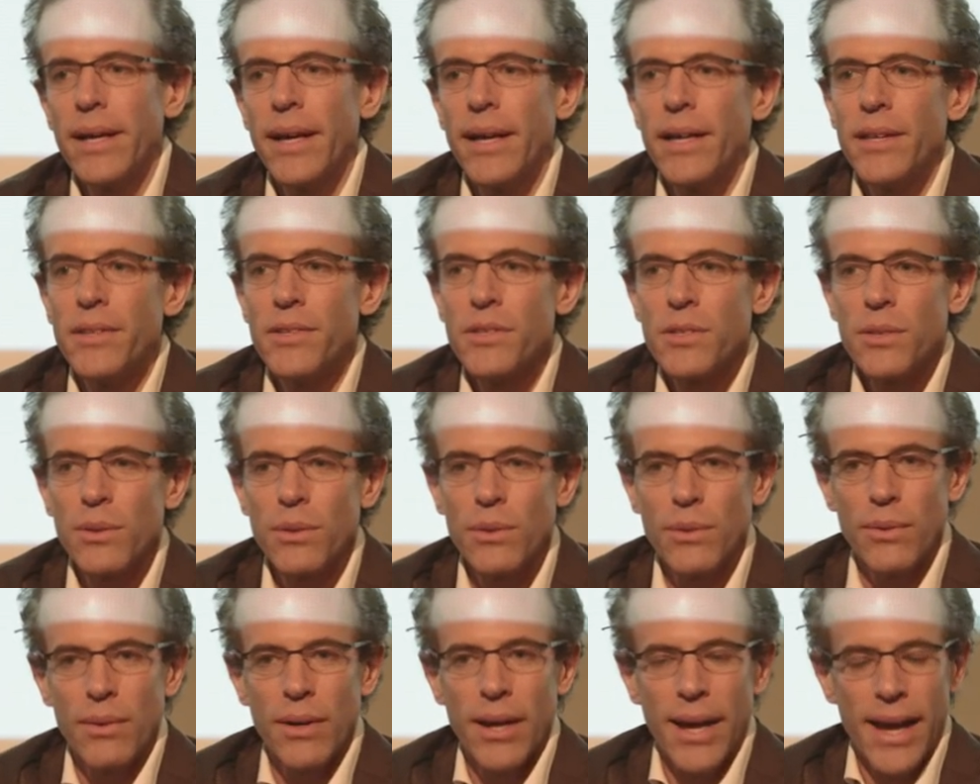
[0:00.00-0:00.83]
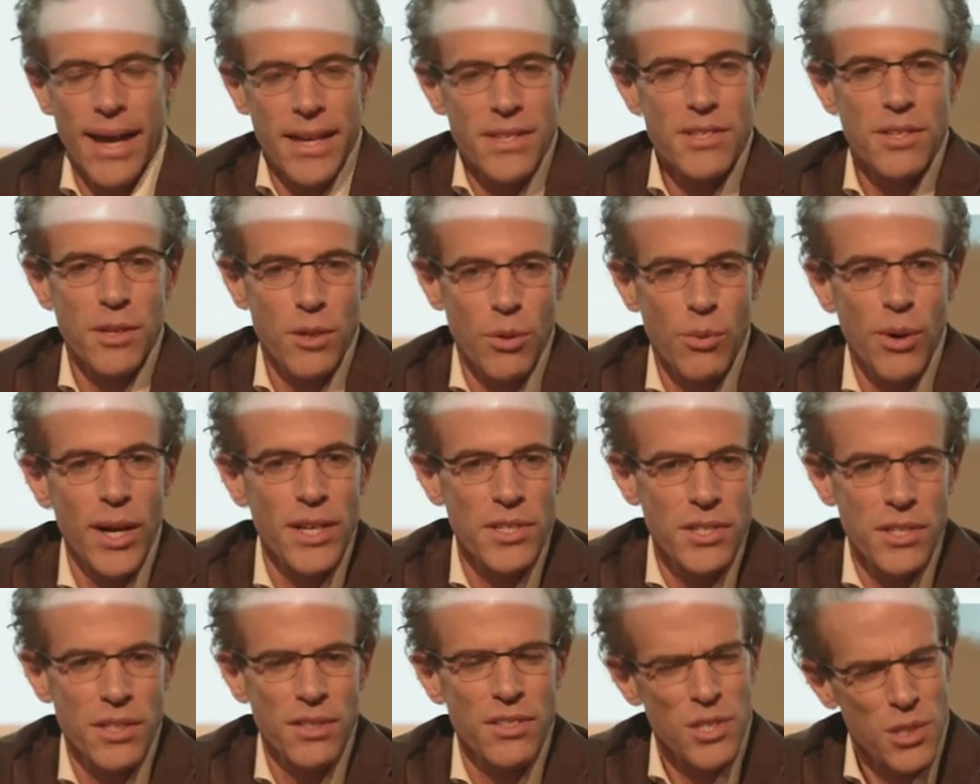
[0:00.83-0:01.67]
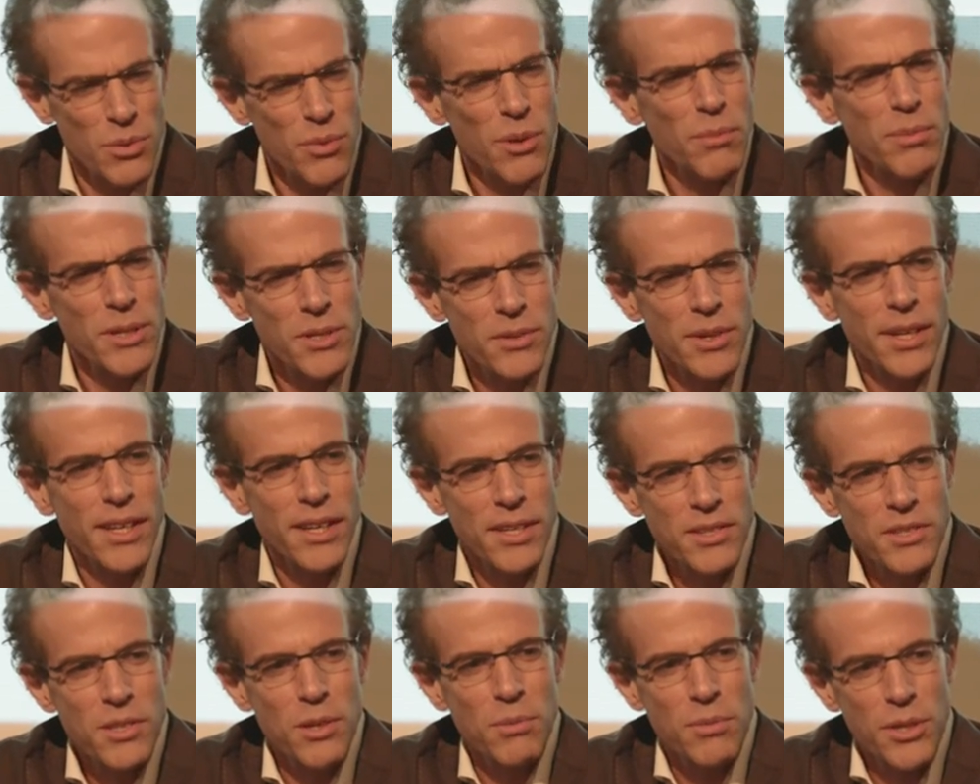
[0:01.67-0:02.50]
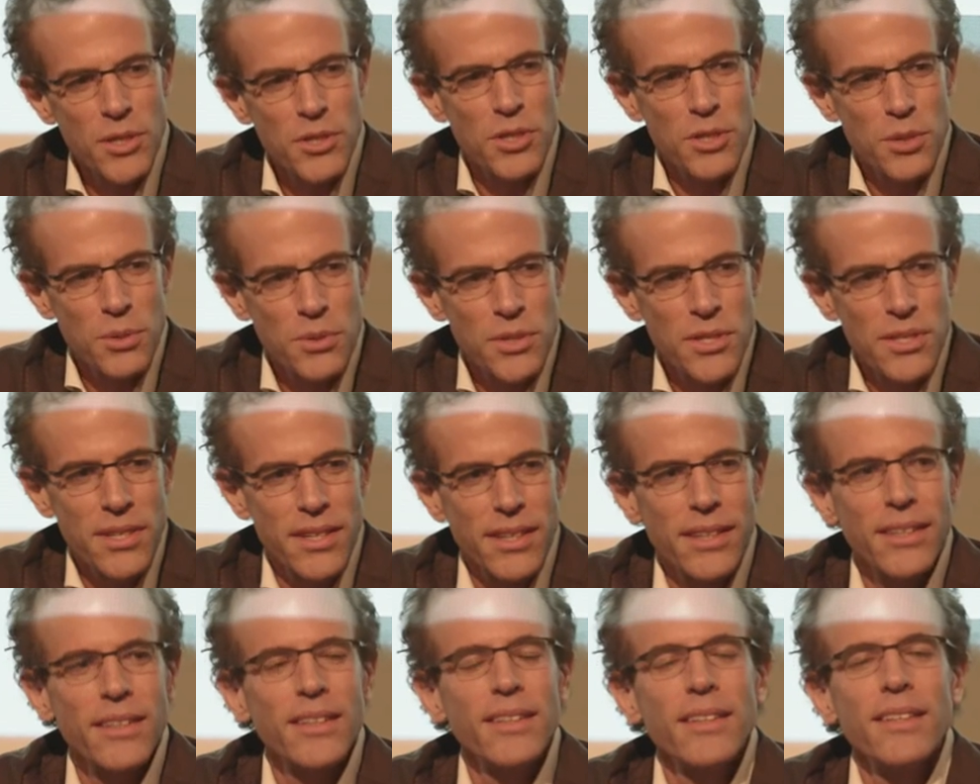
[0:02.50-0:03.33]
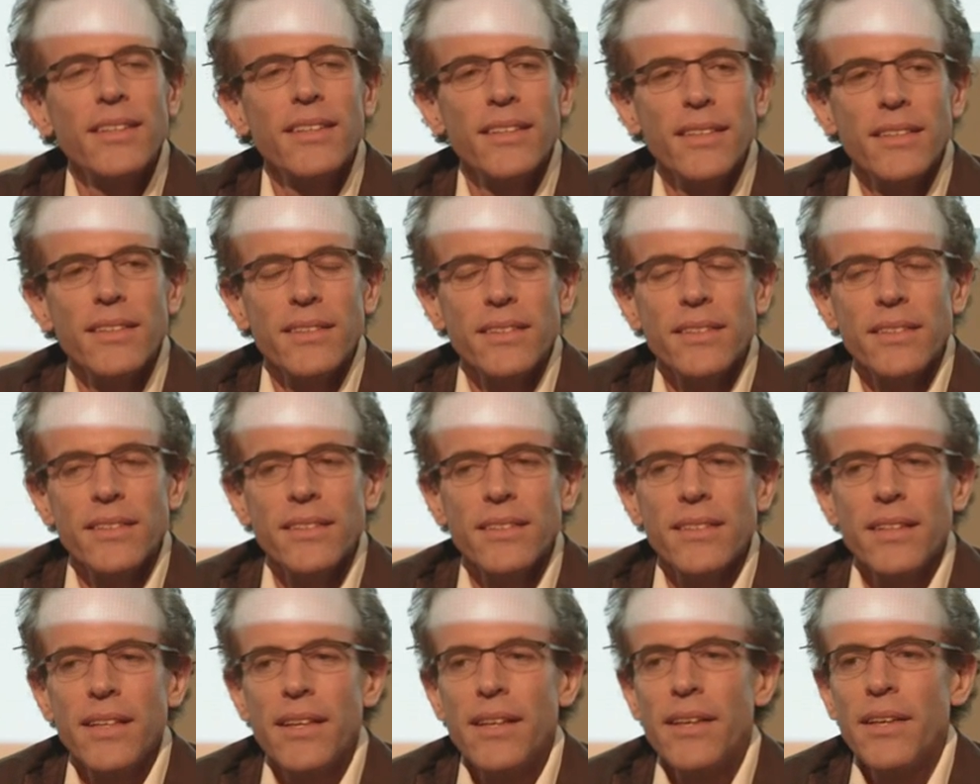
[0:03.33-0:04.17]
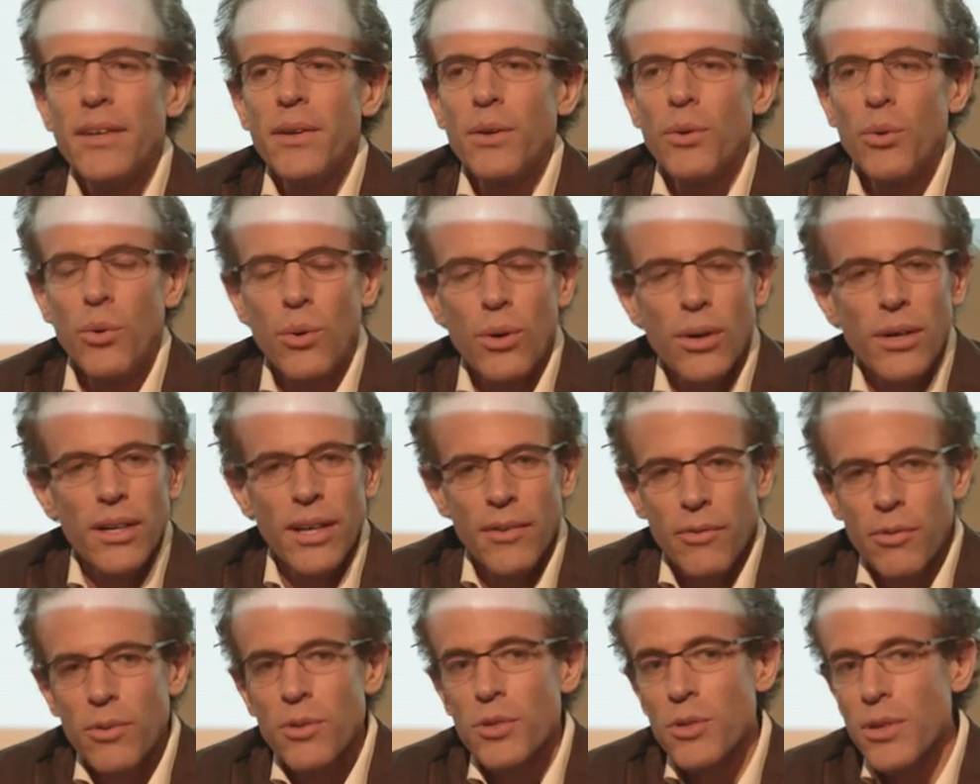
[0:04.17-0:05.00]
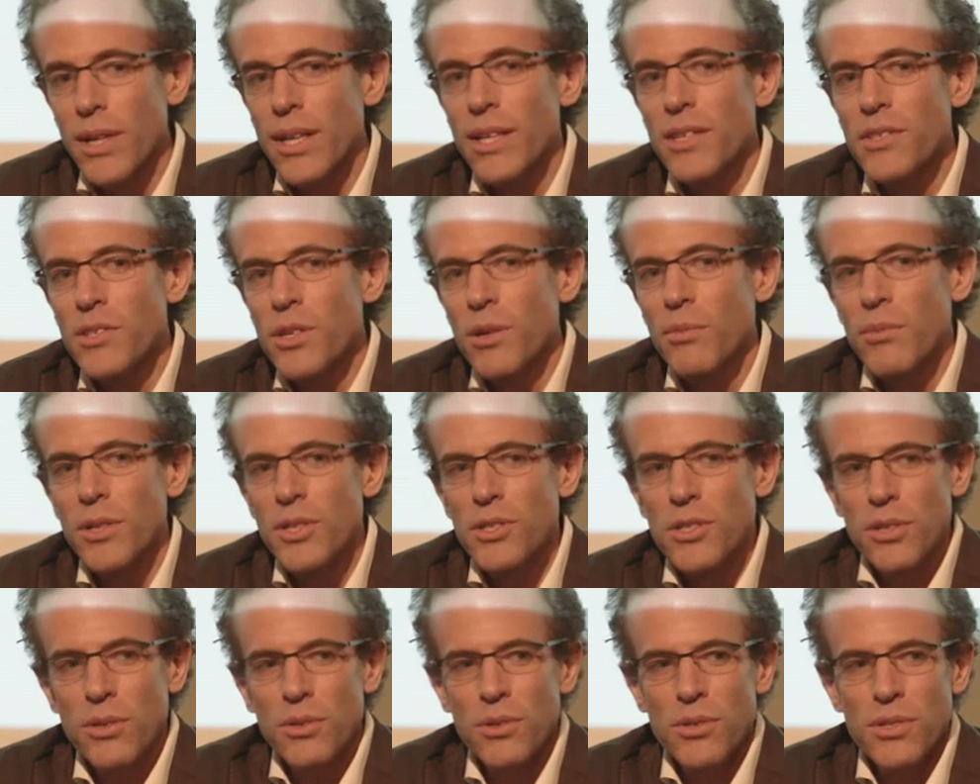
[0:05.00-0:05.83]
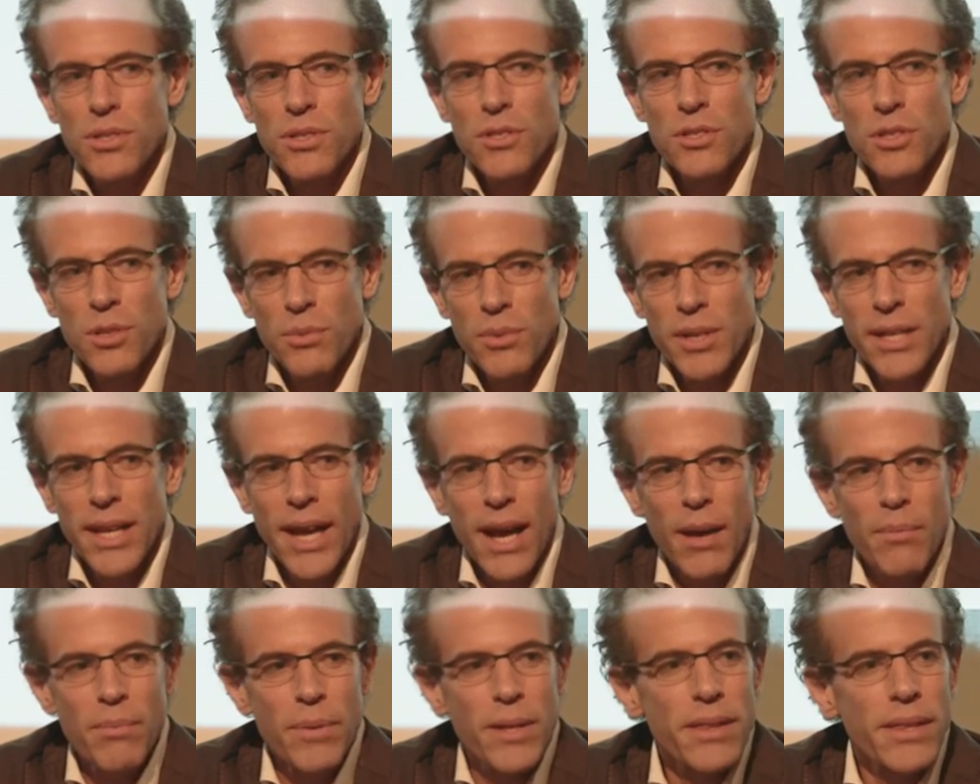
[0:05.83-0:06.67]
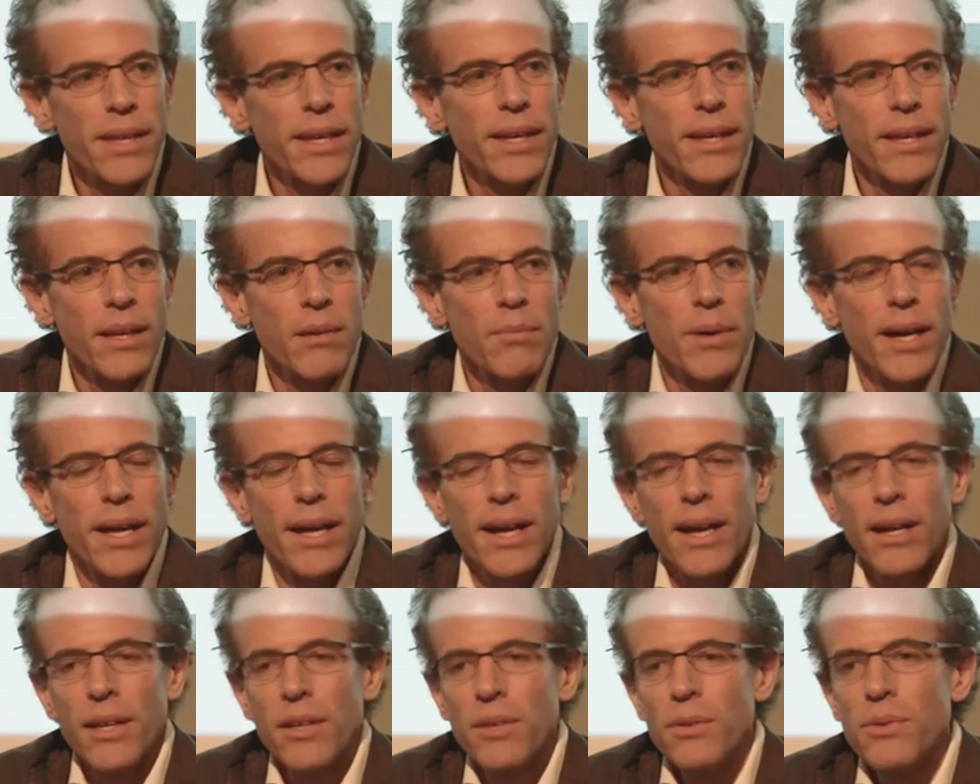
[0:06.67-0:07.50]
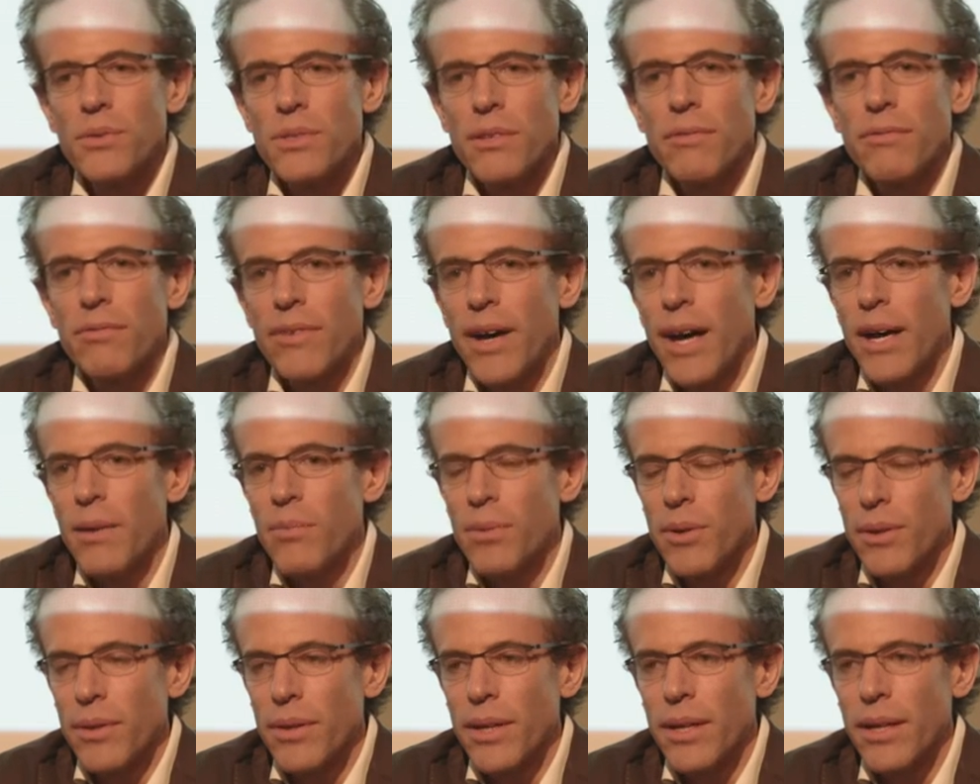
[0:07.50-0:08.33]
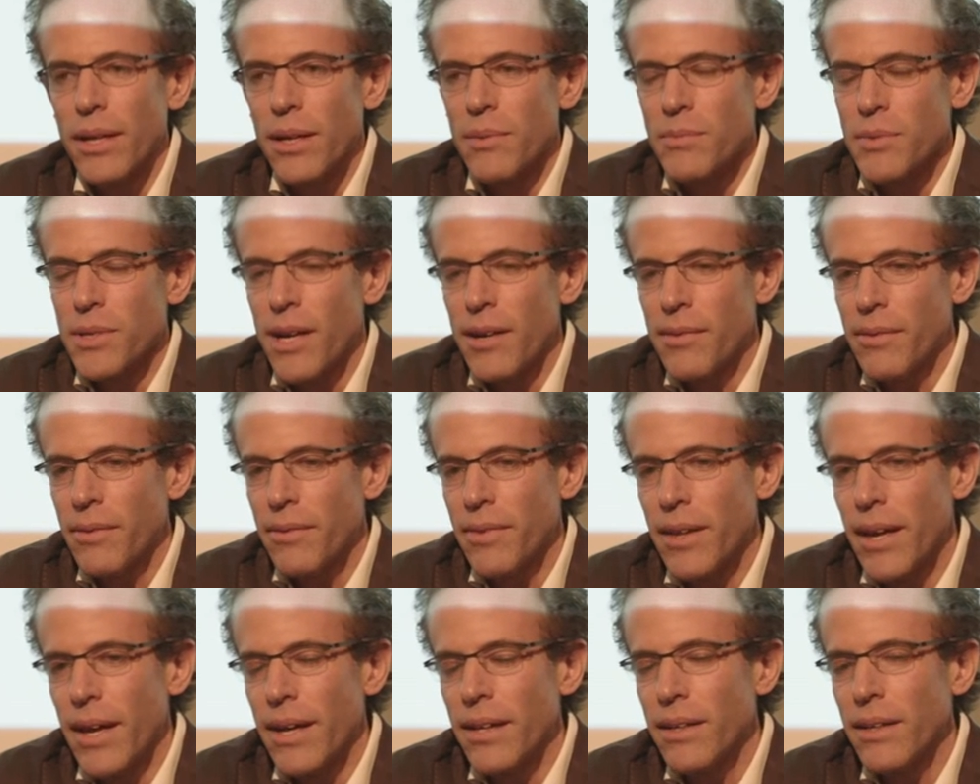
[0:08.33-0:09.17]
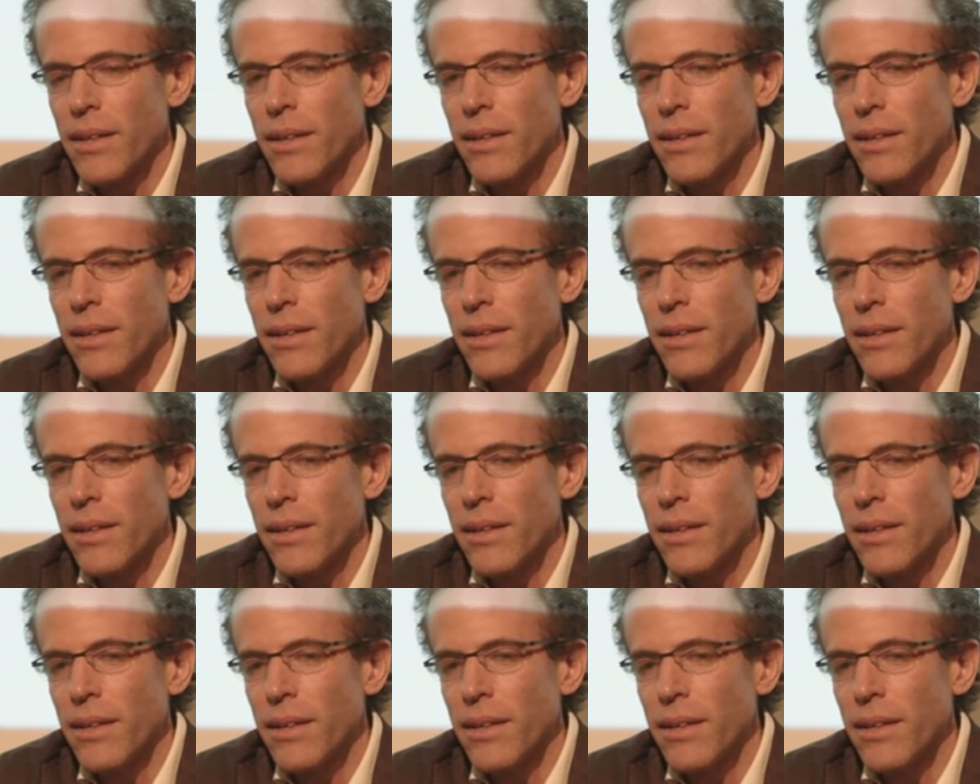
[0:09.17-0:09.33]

and to ask a question should we be drinking so much juice? Or if we're drinking so much juice, should we not be thinking about how to use the fiber that comes off of that?